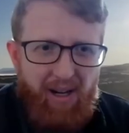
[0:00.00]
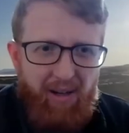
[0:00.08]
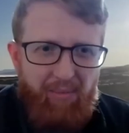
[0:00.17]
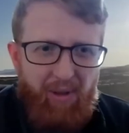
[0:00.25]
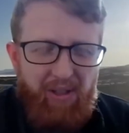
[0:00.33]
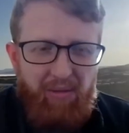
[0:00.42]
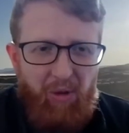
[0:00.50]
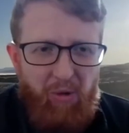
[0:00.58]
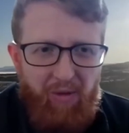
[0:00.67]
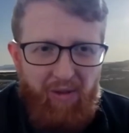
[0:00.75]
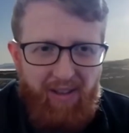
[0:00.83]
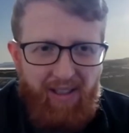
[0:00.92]

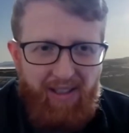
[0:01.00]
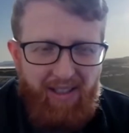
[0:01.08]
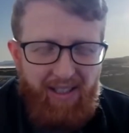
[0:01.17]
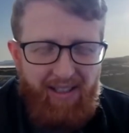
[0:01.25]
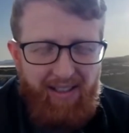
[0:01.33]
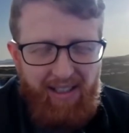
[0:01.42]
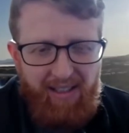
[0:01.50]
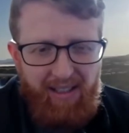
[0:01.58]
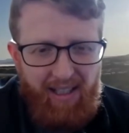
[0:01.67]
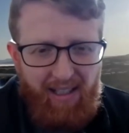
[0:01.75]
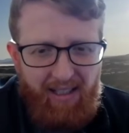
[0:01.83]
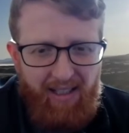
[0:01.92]
possible, to say that.
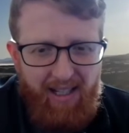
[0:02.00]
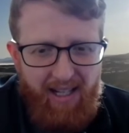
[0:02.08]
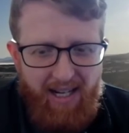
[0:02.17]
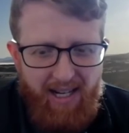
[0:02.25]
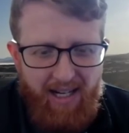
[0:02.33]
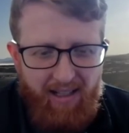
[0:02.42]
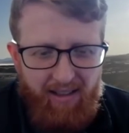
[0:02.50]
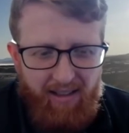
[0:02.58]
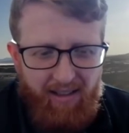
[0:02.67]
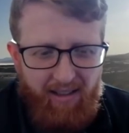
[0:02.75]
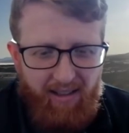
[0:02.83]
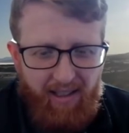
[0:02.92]
Uh,
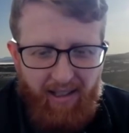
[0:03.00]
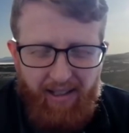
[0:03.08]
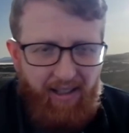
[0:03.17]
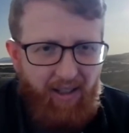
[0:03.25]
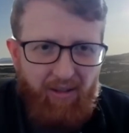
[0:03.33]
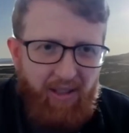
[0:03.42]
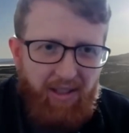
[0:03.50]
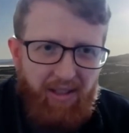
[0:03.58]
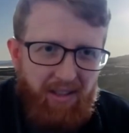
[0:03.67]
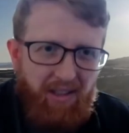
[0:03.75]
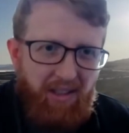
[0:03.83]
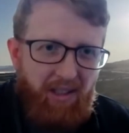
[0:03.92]
Cardano
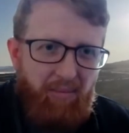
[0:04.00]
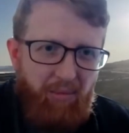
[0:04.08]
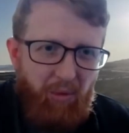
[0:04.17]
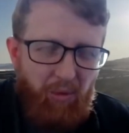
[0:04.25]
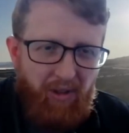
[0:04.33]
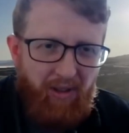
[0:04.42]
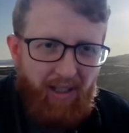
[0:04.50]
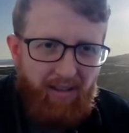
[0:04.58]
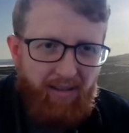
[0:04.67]
isn't susceptible to that.